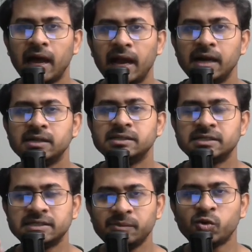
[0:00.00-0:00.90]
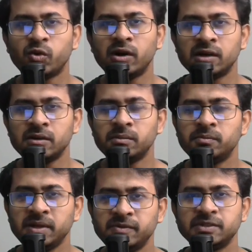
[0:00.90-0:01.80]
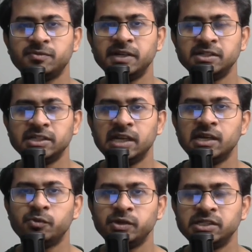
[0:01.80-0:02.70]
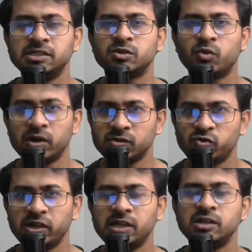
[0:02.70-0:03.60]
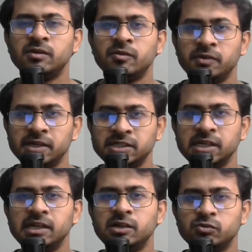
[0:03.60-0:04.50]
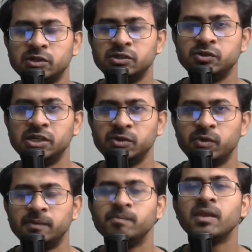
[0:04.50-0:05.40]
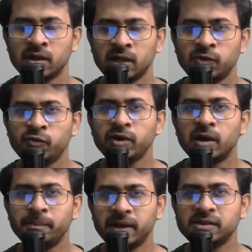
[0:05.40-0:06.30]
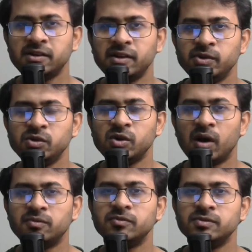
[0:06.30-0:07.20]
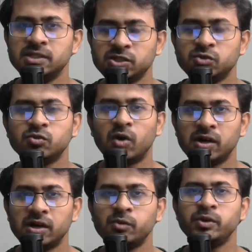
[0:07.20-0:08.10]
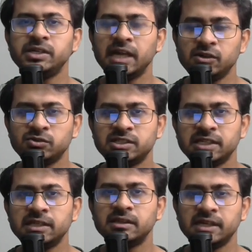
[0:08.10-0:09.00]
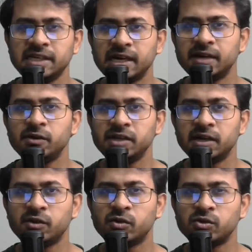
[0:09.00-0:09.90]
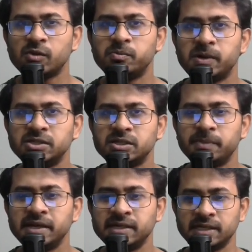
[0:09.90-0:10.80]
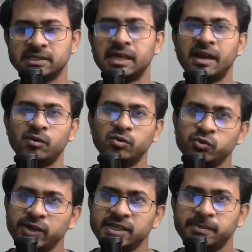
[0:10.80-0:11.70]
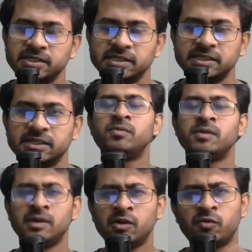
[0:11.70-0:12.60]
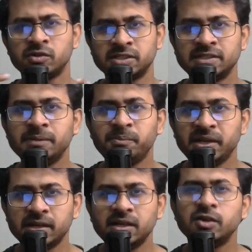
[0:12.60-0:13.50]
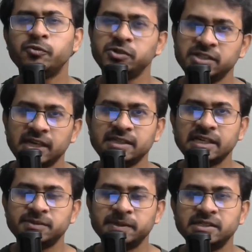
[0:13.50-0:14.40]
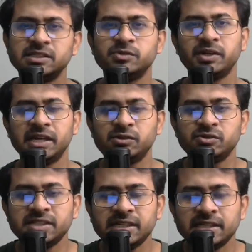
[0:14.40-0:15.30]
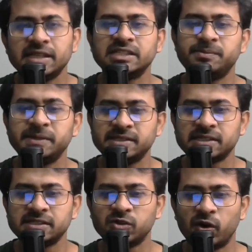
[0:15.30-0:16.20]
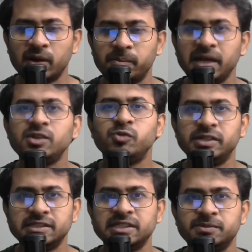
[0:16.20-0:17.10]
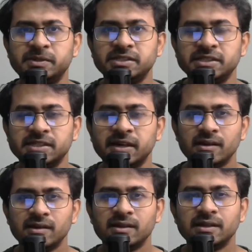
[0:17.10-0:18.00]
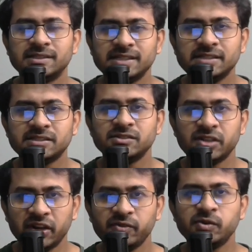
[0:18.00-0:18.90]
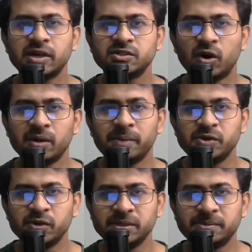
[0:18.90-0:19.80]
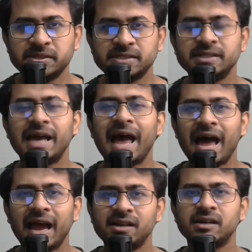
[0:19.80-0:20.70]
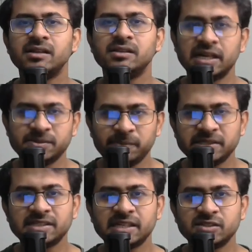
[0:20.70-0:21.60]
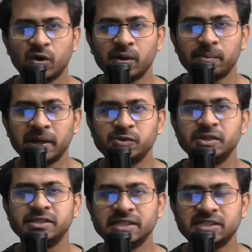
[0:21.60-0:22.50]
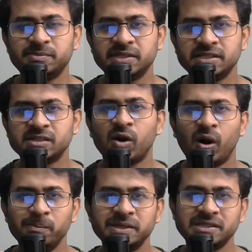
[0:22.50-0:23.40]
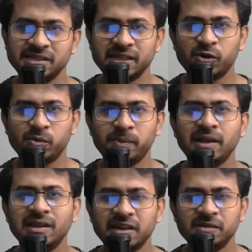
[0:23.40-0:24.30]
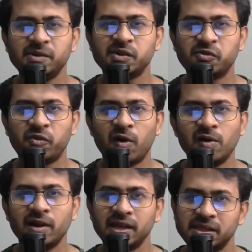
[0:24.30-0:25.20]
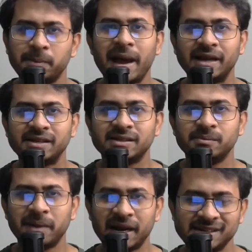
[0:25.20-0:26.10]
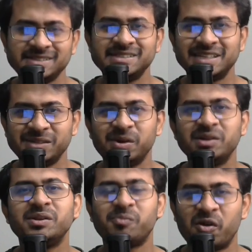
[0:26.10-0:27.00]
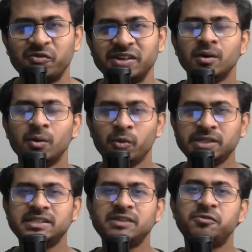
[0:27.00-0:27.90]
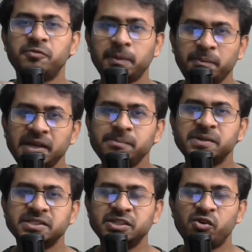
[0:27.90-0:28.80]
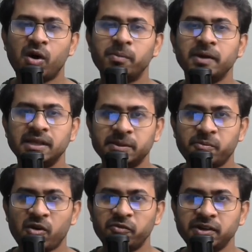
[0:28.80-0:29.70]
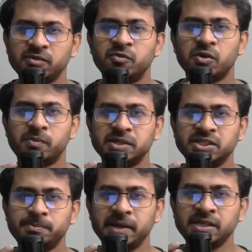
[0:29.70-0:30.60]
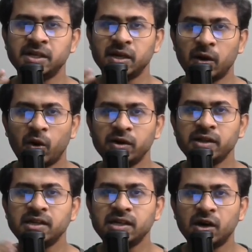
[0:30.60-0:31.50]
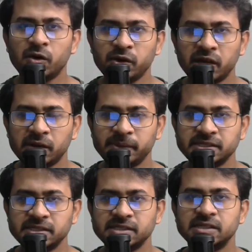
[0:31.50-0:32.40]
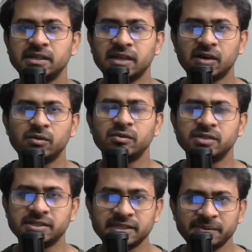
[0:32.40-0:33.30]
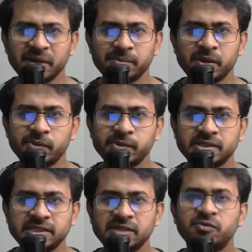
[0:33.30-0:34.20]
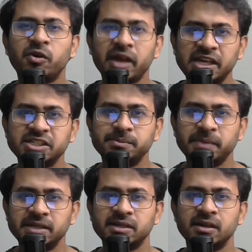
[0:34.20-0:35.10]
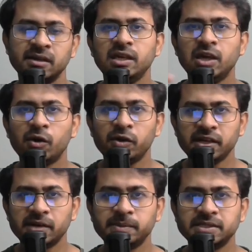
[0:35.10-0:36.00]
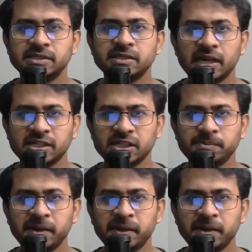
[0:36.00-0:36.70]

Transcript: and the same quarter previous financial year, which is quarter 3, financial year 2021. If we compare the revenue of this 2 quarters, we get to see the year-on-year growth of Berger Paint is around 20%. Now for the same period, if we check the expenses, we get to see the expenses has gone up by 26%. Since the revenue has gone up by 20% and the expenses has gone up by 26%, obviously there would be little bit of fall in the PAT. PAT is nothing but the profit. We see 15% drop in the profit for Berger Paint on year-on-year basis. Now the same number we will see for Asian Paint. Year-on-year basis, Asian